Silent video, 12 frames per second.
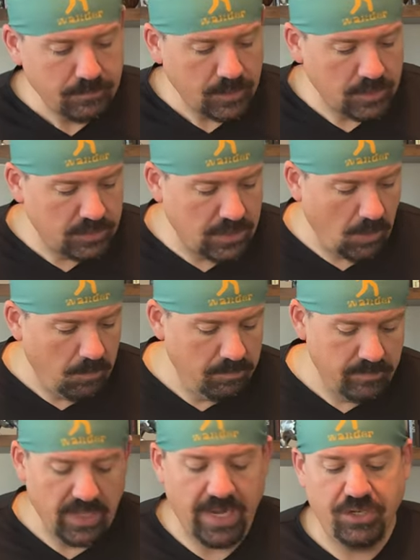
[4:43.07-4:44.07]
So,
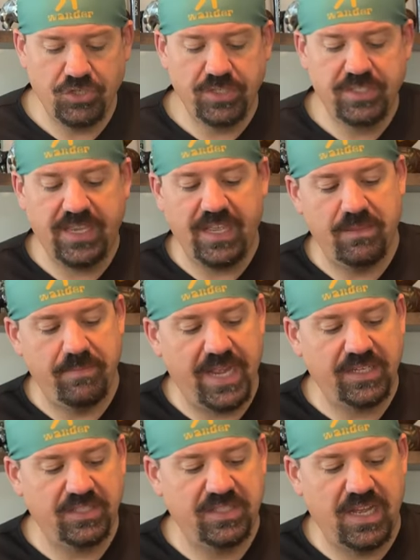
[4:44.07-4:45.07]
and I should say the
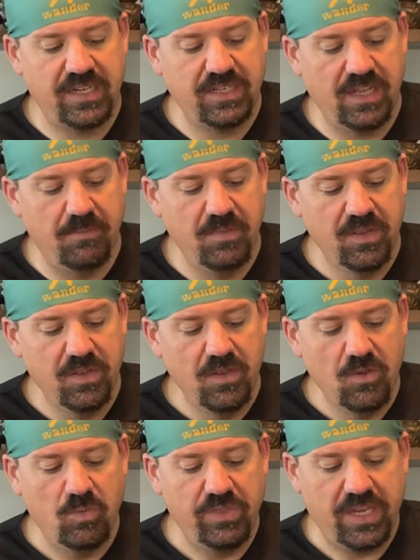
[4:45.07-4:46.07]
bag does not come
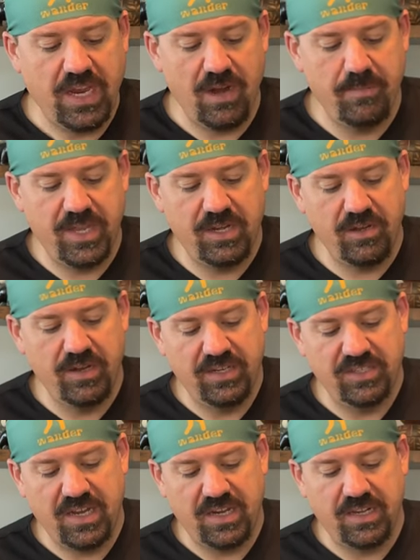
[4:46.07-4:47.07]
with the carabiner. It
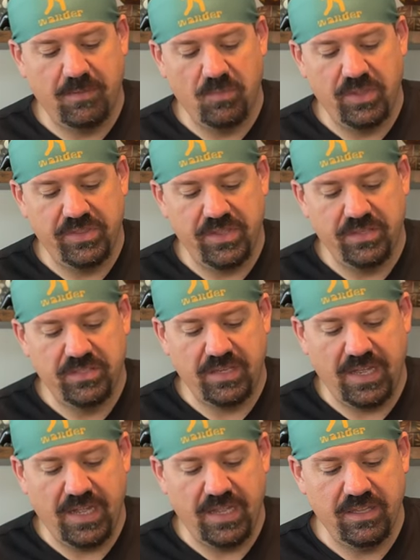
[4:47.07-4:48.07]
does not come with this
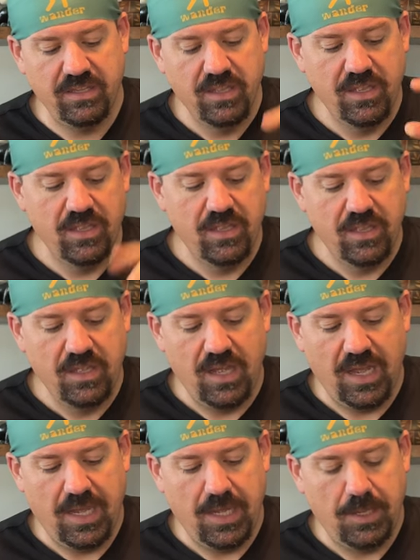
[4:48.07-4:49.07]
uh,
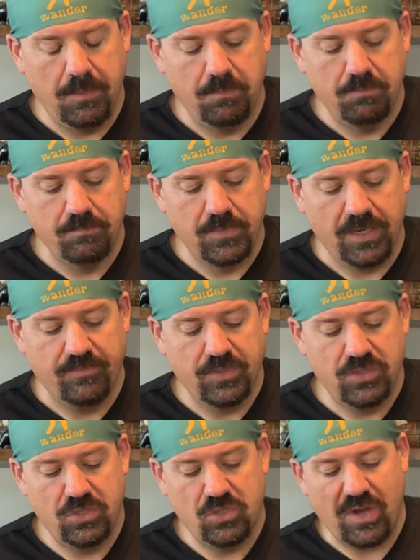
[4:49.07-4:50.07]
um, kind of
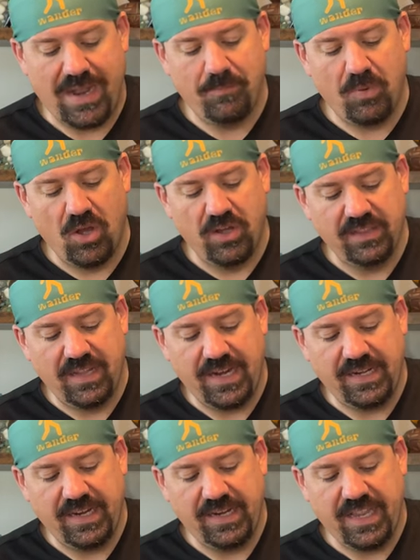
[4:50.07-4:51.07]
strap-on
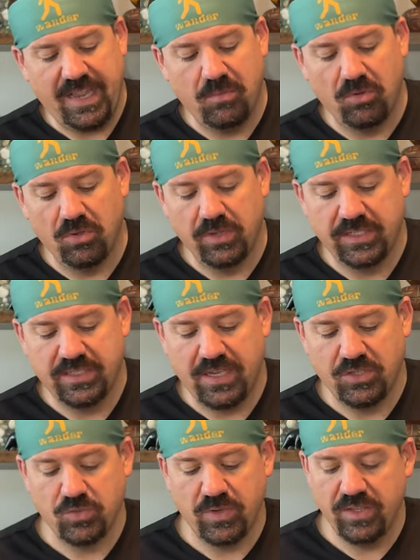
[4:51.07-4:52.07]
lightning cable
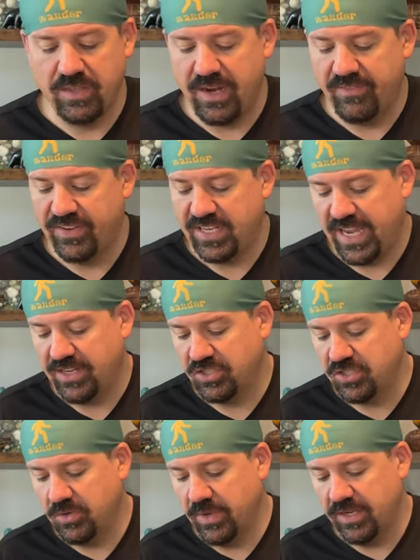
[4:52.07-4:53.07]
accessory that I've
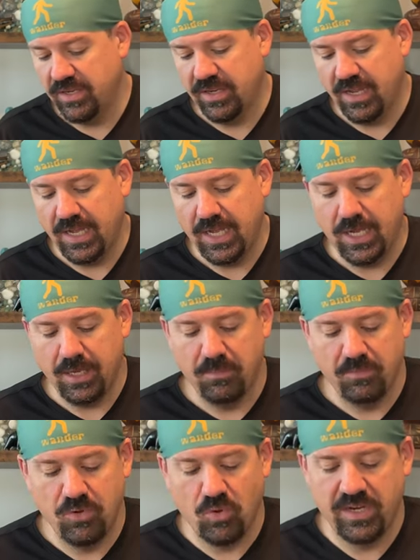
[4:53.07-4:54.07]
attached to it,
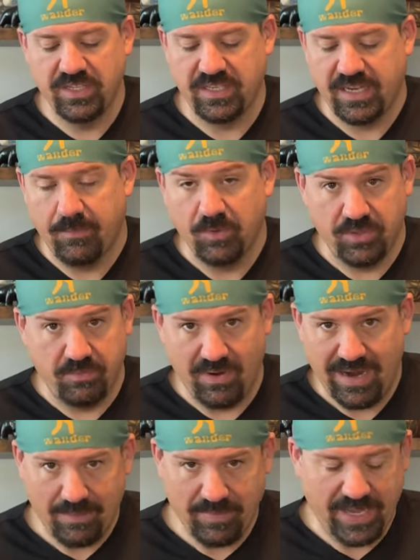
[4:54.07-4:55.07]
um, nor does it come with the
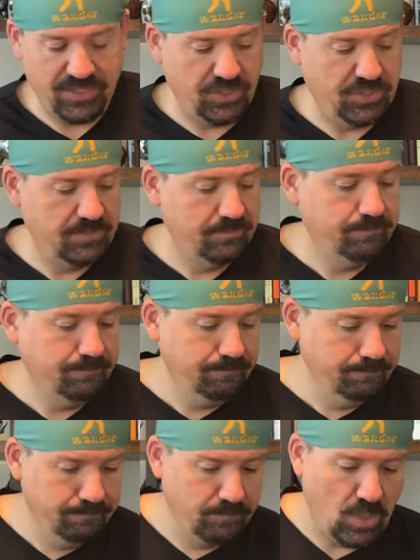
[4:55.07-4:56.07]
morale patches.
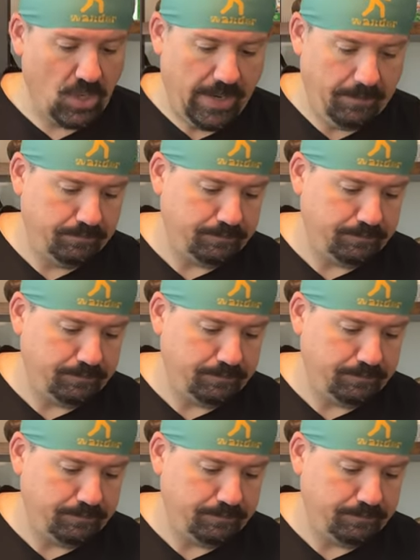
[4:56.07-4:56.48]
Okay,